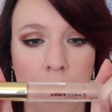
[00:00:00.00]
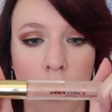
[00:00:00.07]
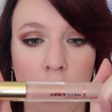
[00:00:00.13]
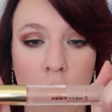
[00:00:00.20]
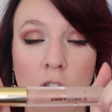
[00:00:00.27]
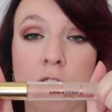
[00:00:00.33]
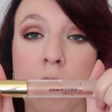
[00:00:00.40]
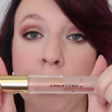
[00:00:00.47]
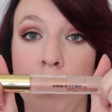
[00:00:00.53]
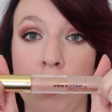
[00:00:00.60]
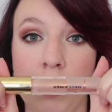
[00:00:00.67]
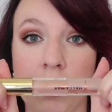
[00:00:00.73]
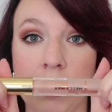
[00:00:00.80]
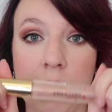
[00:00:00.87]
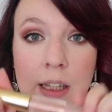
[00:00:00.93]
Gloss
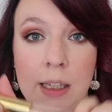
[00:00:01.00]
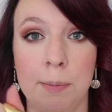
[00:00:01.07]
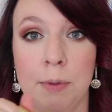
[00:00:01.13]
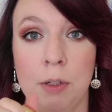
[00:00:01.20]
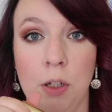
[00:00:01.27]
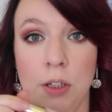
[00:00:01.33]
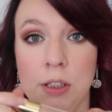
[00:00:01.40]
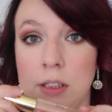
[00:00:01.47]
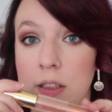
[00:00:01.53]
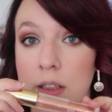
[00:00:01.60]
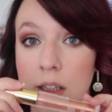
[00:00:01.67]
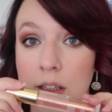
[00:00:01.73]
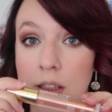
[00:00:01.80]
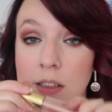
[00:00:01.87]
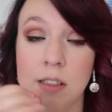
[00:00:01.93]
Boss lip gloss,
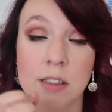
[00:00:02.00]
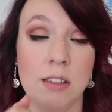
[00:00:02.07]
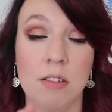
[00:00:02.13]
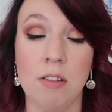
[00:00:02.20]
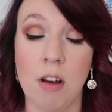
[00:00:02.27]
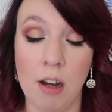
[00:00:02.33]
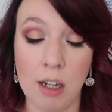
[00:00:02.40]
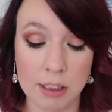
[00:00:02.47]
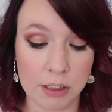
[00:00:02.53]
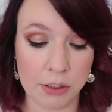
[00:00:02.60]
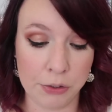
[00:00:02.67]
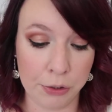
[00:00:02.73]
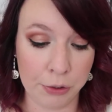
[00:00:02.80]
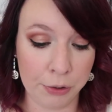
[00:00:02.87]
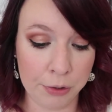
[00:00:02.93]
and this is a nice
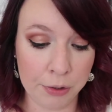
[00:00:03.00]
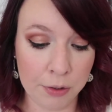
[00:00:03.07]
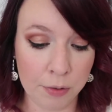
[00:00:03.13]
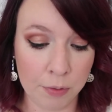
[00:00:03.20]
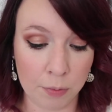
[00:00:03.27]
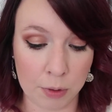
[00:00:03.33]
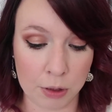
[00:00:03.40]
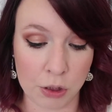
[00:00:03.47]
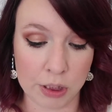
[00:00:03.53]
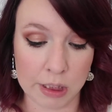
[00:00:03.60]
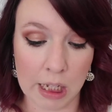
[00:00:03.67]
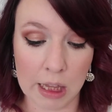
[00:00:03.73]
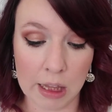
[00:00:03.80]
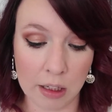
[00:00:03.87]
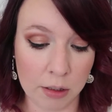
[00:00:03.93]
nude with just
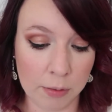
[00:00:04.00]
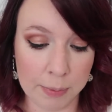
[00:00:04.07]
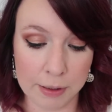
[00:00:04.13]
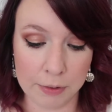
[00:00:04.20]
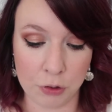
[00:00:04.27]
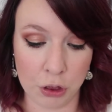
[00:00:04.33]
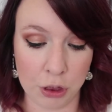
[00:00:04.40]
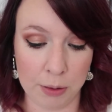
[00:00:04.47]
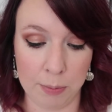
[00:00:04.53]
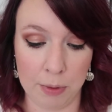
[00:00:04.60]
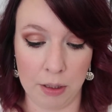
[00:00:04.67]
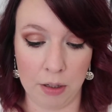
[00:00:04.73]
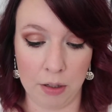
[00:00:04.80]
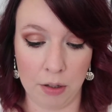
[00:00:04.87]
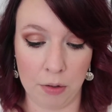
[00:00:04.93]
a little bit of
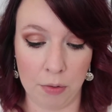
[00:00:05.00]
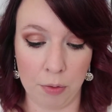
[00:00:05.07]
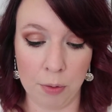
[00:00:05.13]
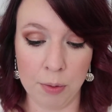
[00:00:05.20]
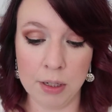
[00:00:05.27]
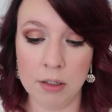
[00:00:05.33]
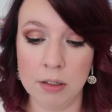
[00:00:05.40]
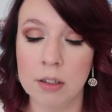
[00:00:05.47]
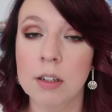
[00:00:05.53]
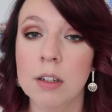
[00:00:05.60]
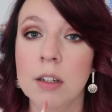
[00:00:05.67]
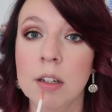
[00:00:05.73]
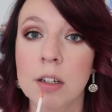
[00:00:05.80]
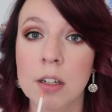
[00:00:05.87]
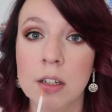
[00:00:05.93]
shimmer through it,
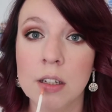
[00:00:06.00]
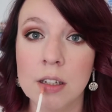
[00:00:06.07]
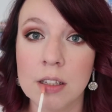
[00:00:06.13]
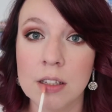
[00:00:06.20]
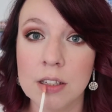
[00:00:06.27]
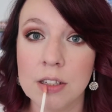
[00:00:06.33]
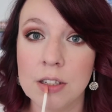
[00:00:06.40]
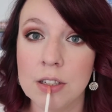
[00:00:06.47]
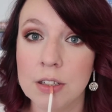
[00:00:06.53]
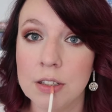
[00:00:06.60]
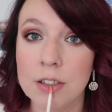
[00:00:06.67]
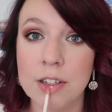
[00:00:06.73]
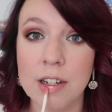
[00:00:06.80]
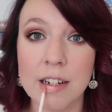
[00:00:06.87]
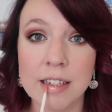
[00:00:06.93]

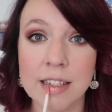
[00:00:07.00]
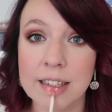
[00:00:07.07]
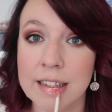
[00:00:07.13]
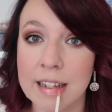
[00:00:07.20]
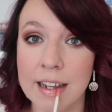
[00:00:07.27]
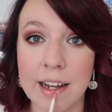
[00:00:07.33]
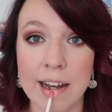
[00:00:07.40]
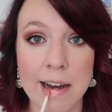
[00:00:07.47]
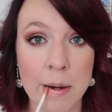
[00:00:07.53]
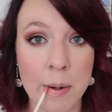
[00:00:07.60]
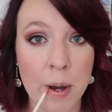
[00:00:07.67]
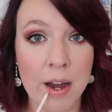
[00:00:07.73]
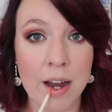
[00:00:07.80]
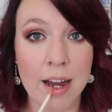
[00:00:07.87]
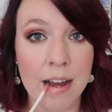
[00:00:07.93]
just to
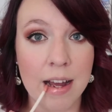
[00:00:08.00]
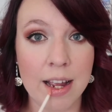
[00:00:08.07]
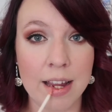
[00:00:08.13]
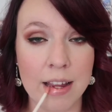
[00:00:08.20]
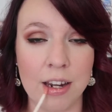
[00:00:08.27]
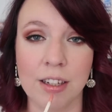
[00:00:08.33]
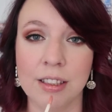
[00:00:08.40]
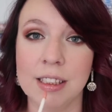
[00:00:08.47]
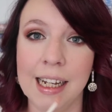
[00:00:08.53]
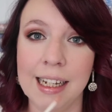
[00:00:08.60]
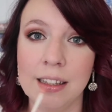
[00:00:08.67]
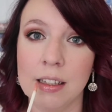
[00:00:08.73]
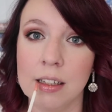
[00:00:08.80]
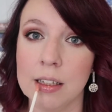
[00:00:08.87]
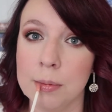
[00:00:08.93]
help, you know,
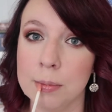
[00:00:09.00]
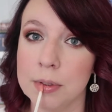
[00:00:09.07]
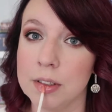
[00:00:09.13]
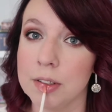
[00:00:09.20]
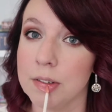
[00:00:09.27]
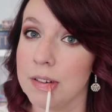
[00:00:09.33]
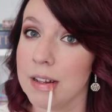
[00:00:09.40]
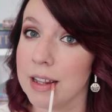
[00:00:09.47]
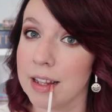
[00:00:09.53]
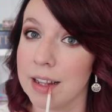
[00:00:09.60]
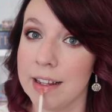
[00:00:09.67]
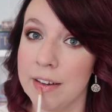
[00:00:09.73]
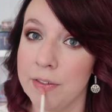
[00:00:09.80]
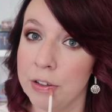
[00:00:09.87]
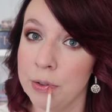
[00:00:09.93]
take the lips to another
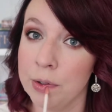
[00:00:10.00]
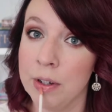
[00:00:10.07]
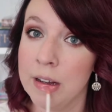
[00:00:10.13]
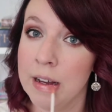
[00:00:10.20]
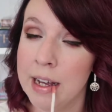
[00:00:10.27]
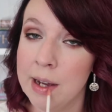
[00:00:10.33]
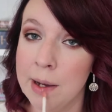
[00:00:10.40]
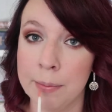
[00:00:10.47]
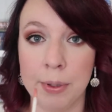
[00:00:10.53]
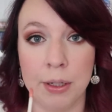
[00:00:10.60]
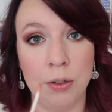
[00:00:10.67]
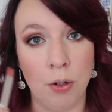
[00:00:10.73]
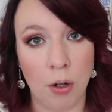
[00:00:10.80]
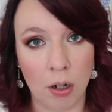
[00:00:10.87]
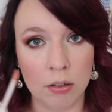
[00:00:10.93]
level
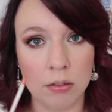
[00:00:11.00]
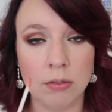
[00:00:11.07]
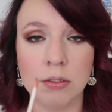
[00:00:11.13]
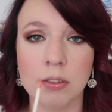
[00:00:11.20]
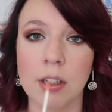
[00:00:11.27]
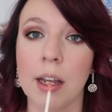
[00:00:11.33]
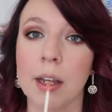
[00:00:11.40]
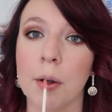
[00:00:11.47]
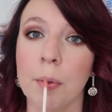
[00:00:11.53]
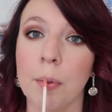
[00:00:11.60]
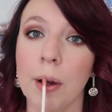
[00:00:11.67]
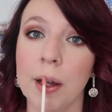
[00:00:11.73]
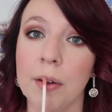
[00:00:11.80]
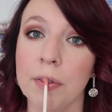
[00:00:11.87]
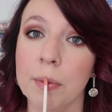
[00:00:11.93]
but not take
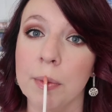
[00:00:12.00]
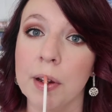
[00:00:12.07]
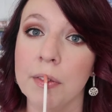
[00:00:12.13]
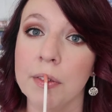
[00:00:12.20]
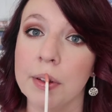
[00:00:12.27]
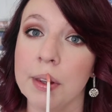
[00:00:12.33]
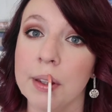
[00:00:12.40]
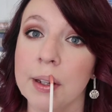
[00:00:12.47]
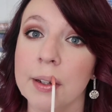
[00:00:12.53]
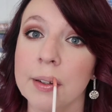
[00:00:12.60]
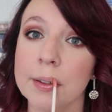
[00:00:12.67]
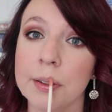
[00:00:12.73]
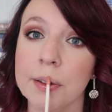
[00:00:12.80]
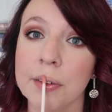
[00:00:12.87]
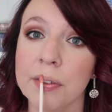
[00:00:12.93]
away from everything
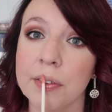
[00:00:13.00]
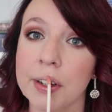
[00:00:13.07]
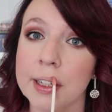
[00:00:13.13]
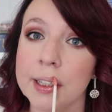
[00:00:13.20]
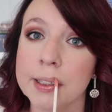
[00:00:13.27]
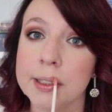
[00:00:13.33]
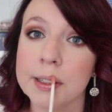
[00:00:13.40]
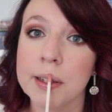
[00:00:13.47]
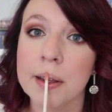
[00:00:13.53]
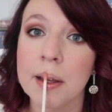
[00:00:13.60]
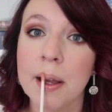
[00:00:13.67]
else on the face.